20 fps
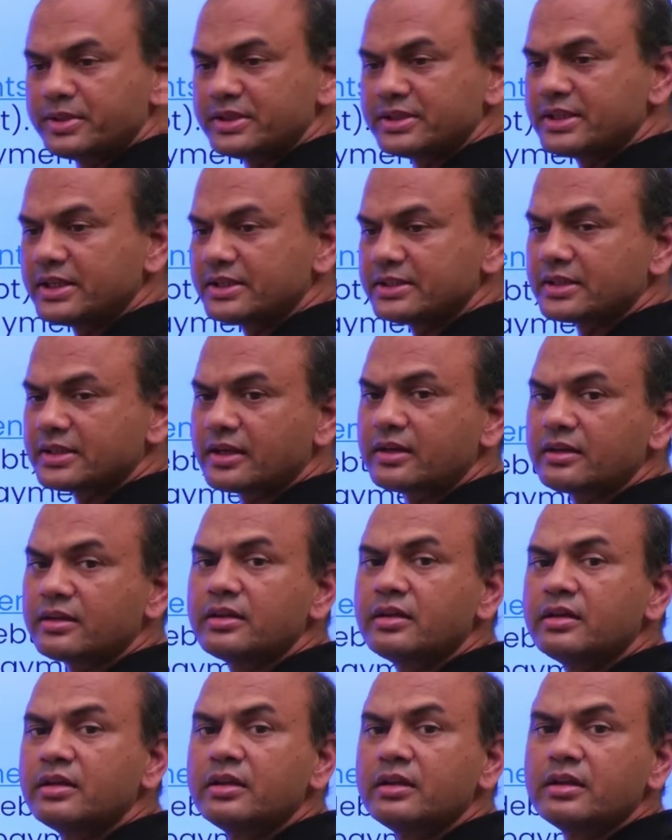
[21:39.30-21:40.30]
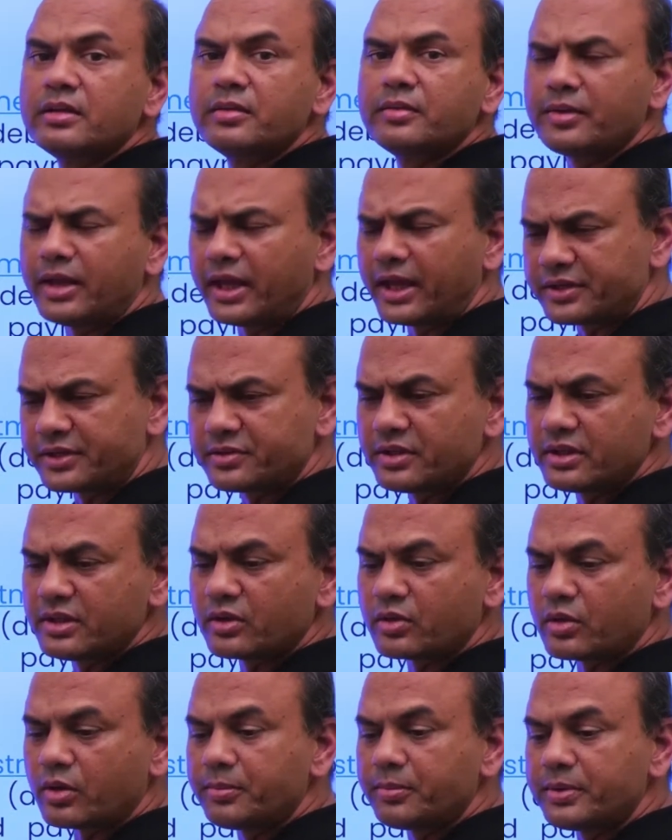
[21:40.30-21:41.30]
these are actually the
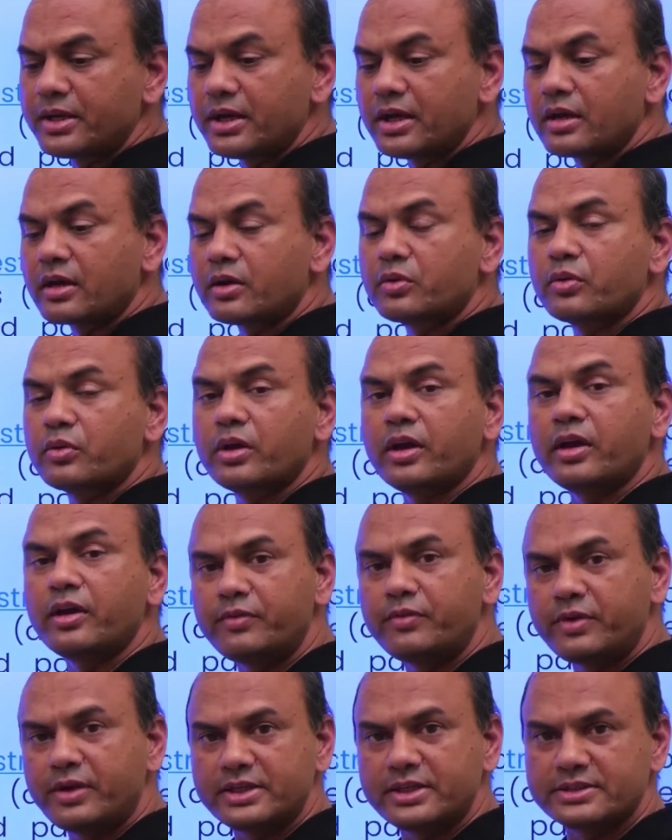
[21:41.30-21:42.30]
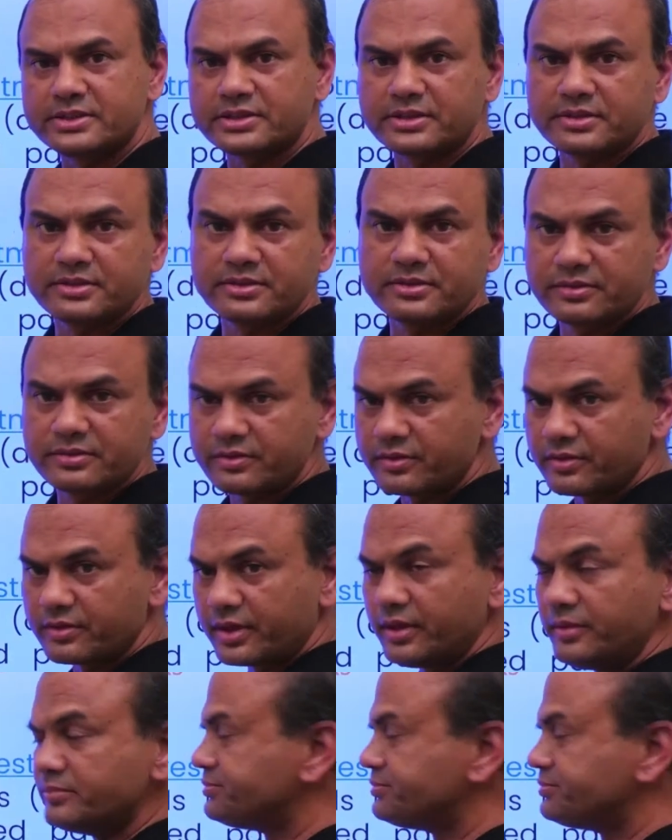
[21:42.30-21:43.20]
competitor to your FDs. Okay.